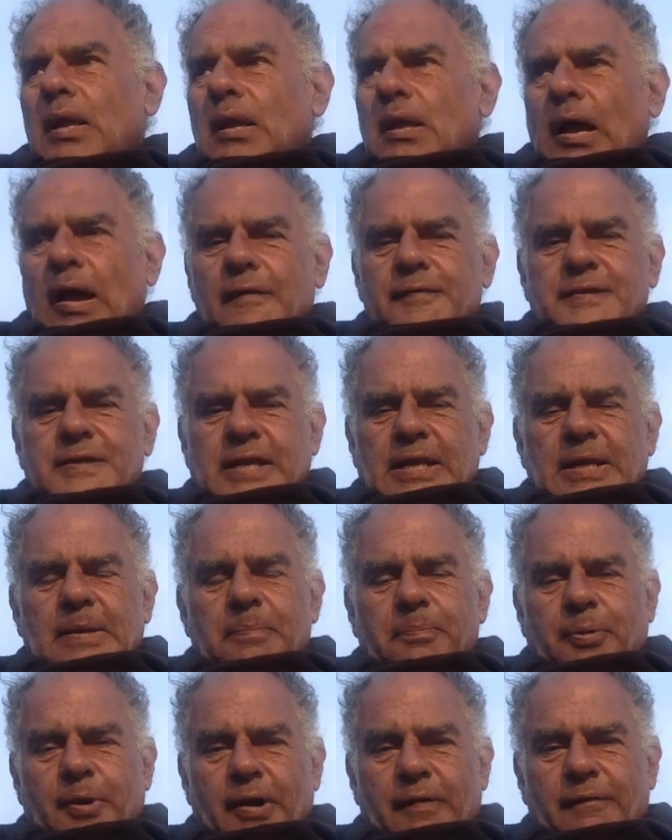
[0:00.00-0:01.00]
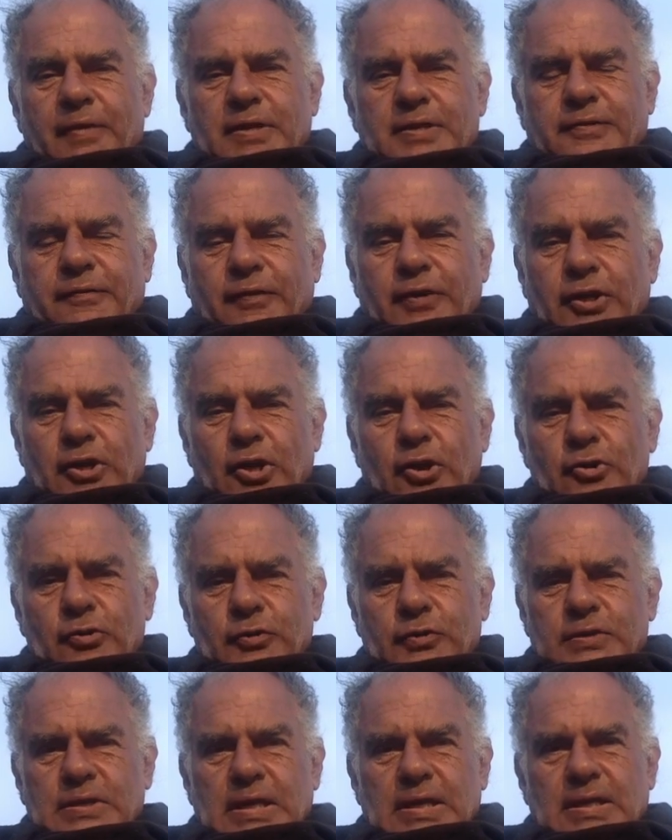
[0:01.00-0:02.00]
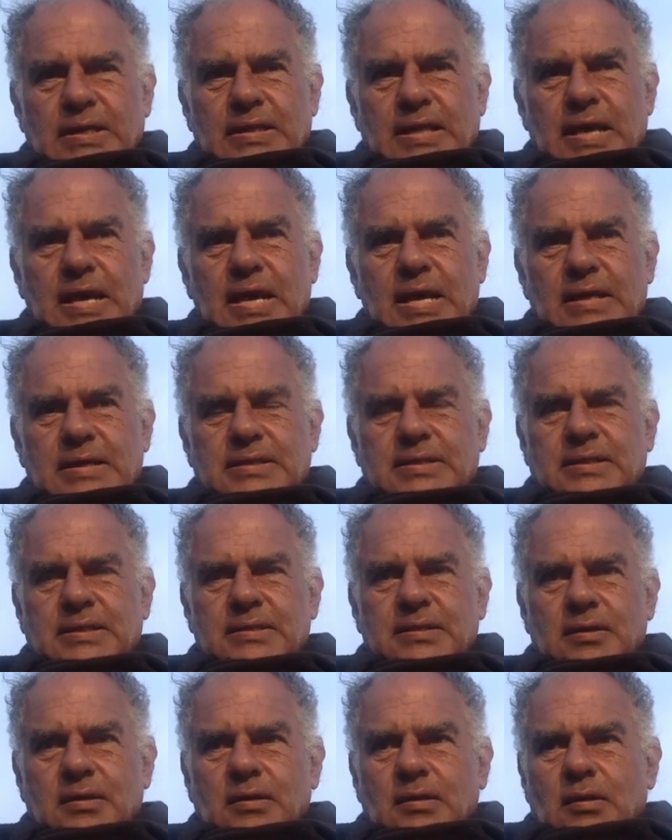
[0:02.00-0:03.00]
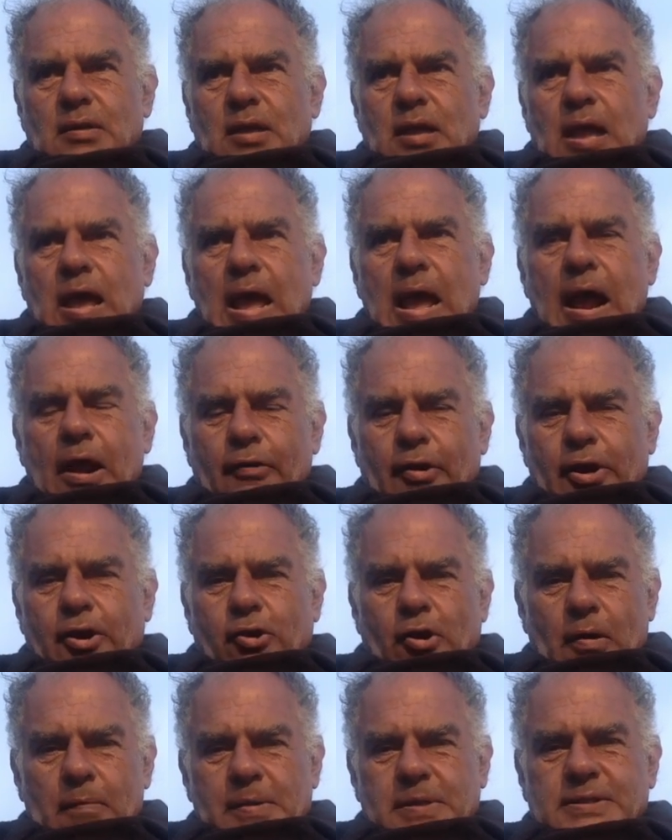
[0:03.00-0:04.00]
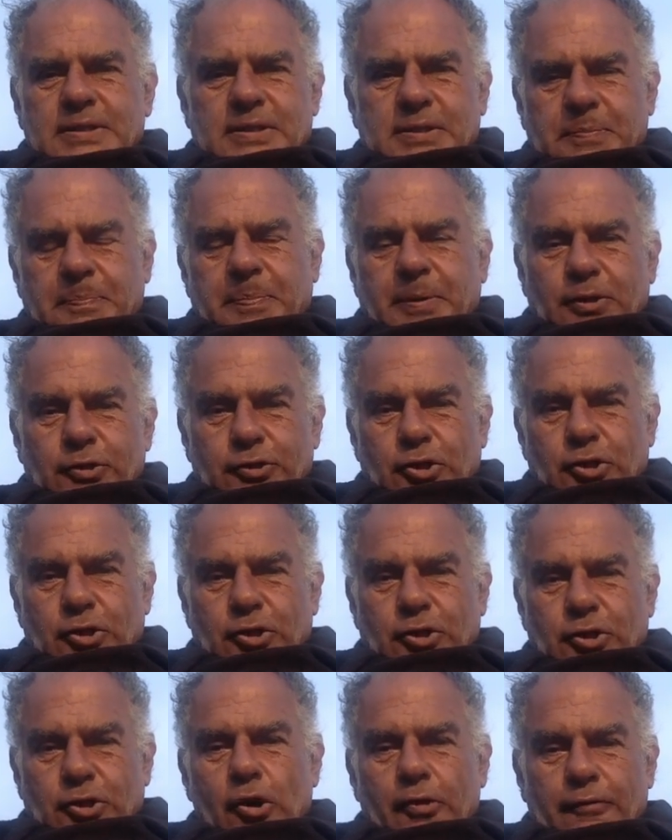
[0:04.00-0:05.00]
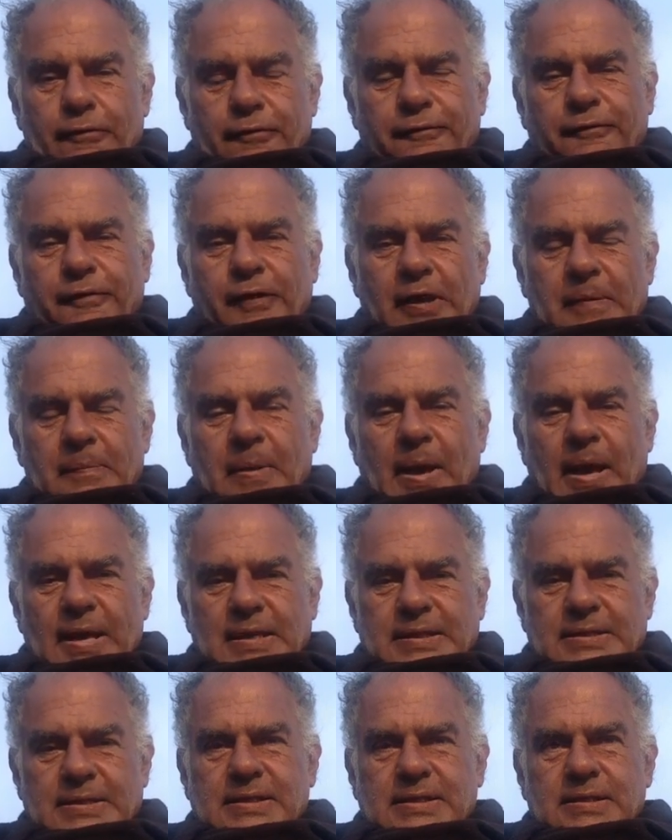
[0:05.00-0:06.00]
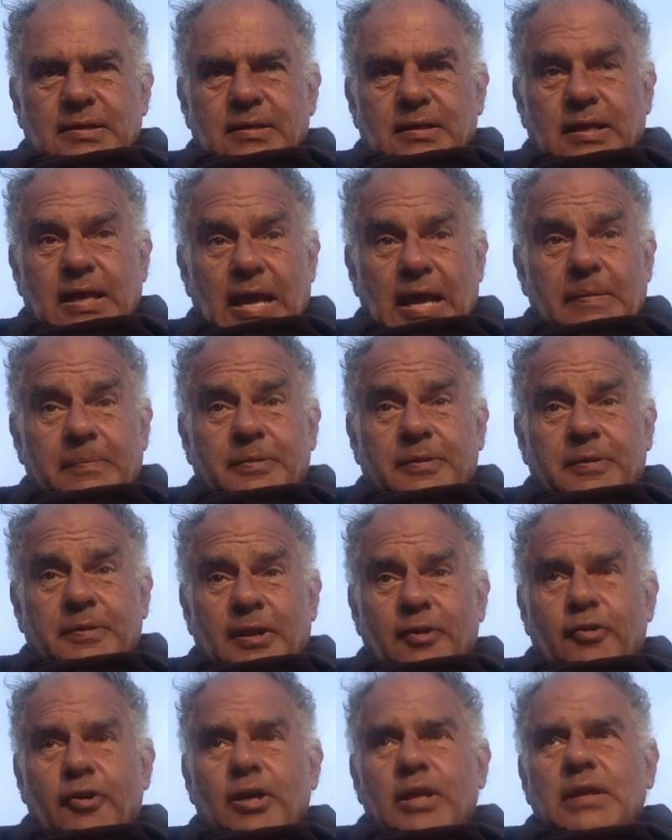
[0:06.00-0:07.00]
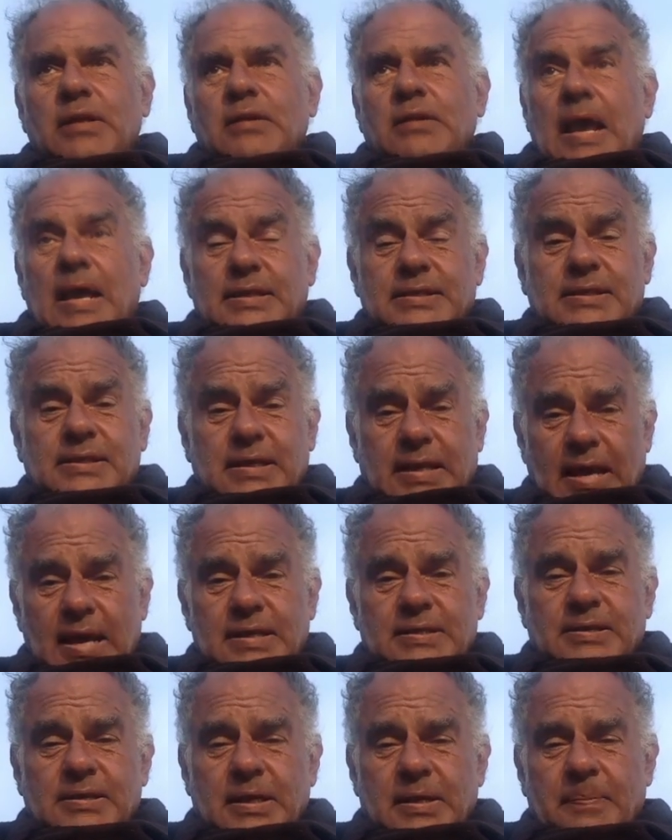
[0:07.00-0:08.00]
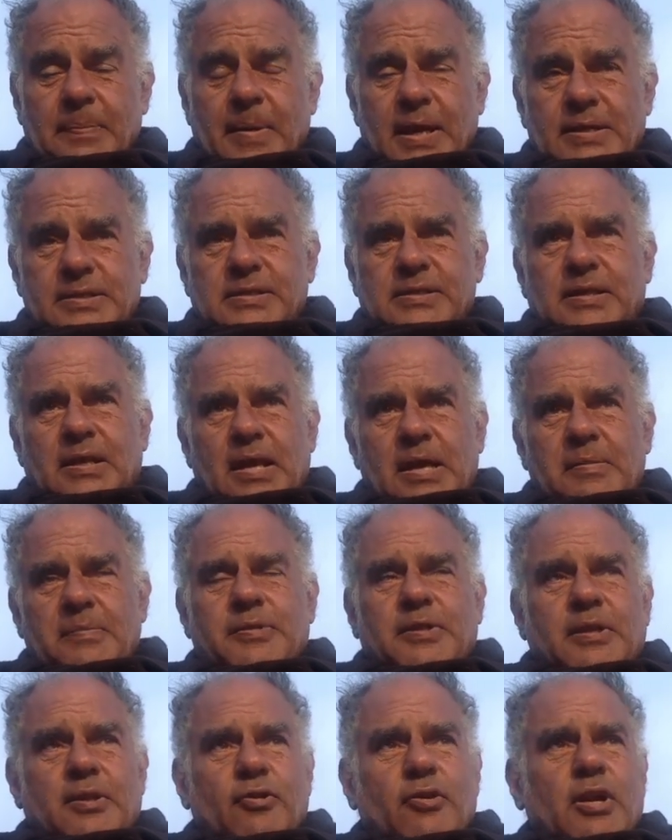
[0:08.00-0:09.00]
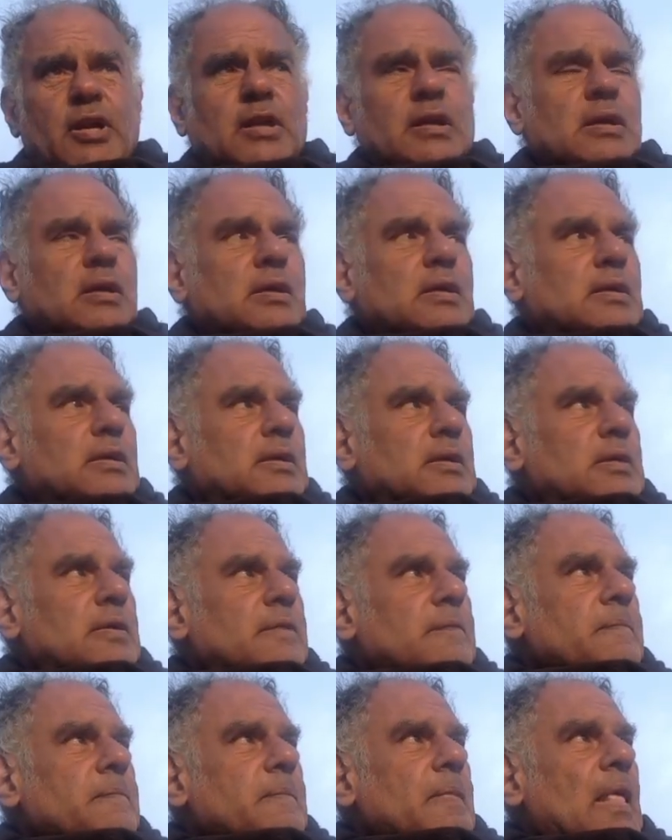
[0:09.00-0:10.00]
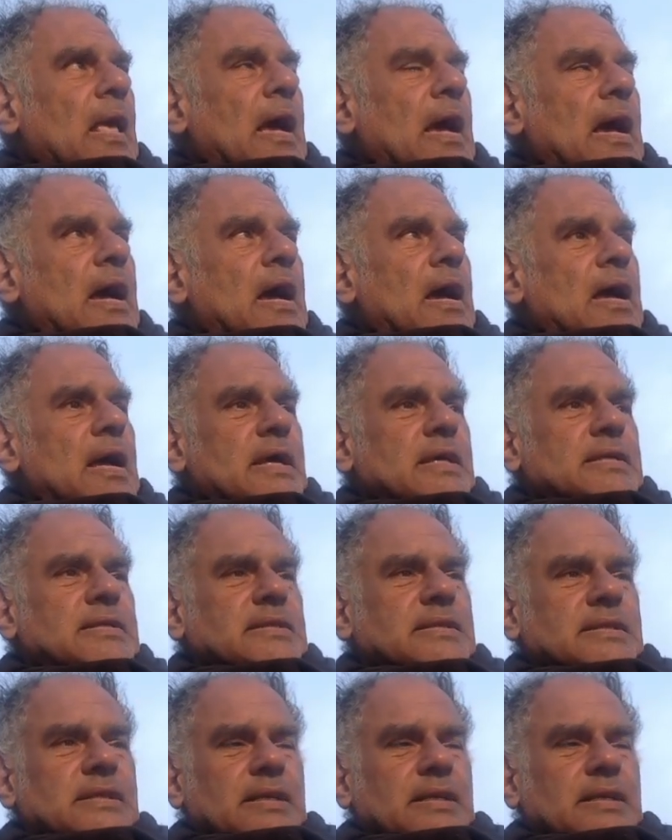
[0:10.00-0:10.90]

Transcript: I've said in previous videos that our economics is built on fear-based game theory, scarcity-based game theory, and